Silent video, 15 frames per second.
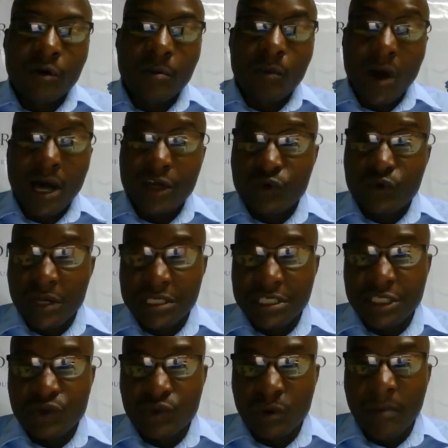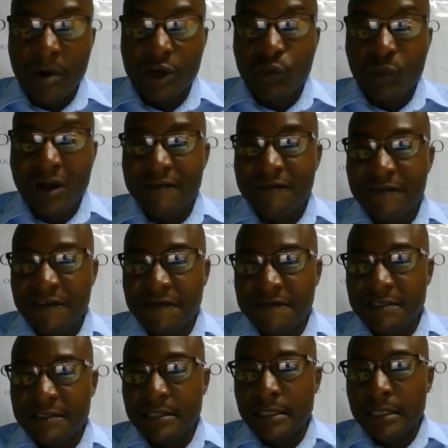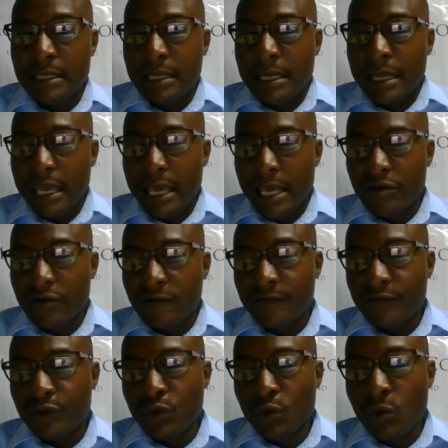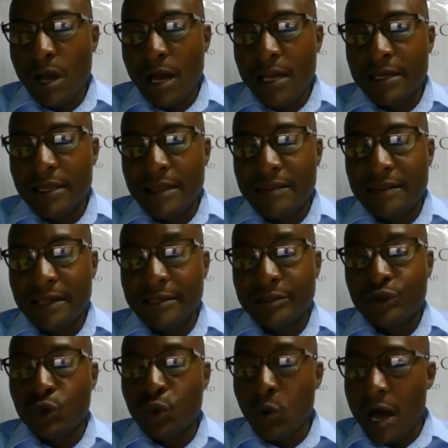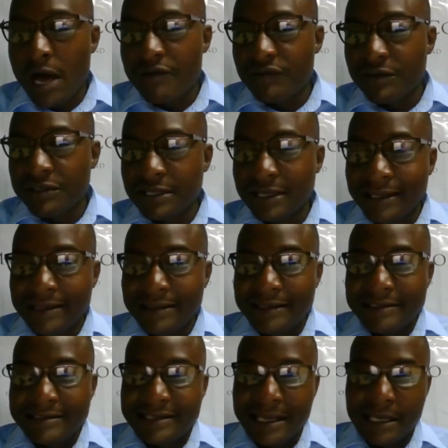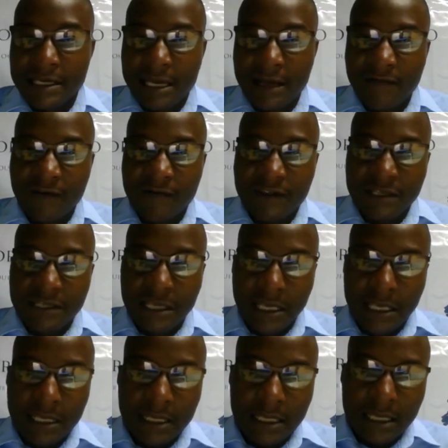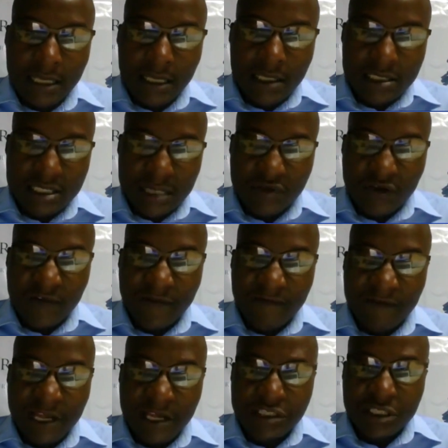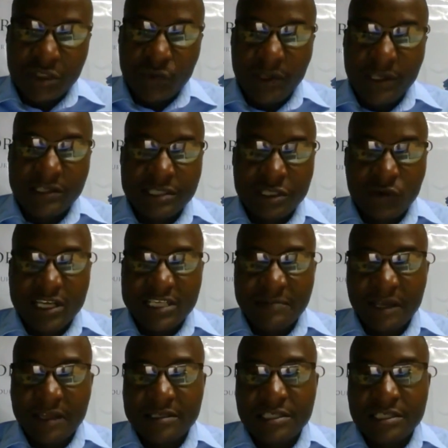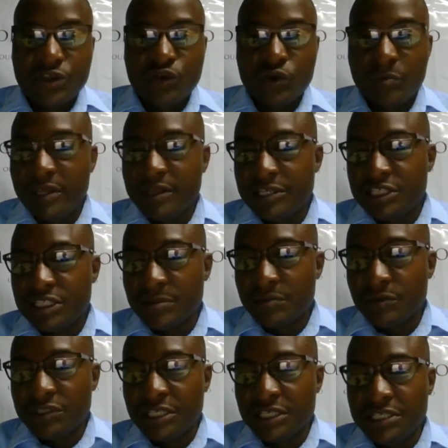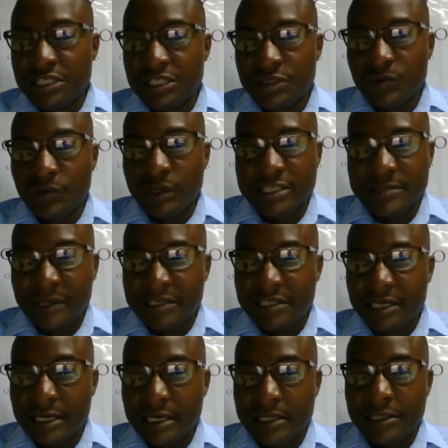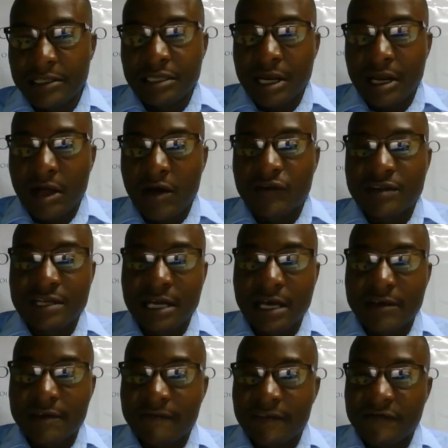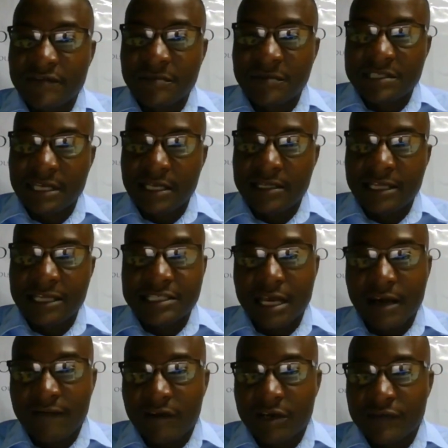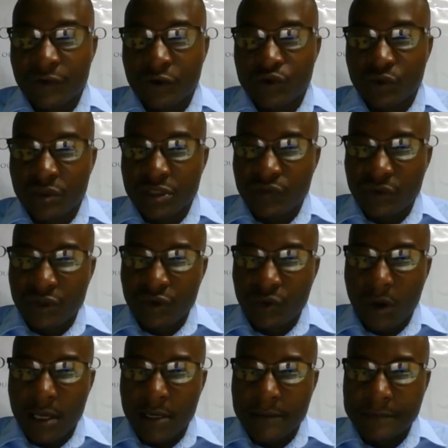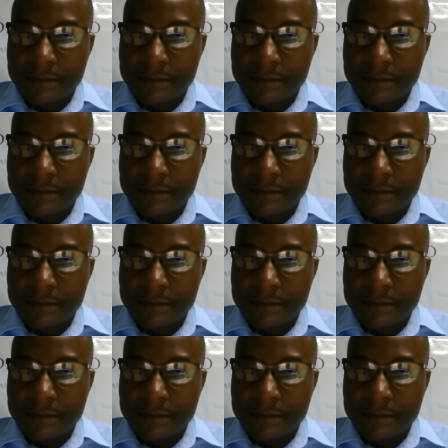from 120 to about 150 end of Q1, and then 200 in the second half of the year. Yeah. In terms of inflation, we still expect it to be in the triple digits. We're expecting it around 350%. That's the average for 2021.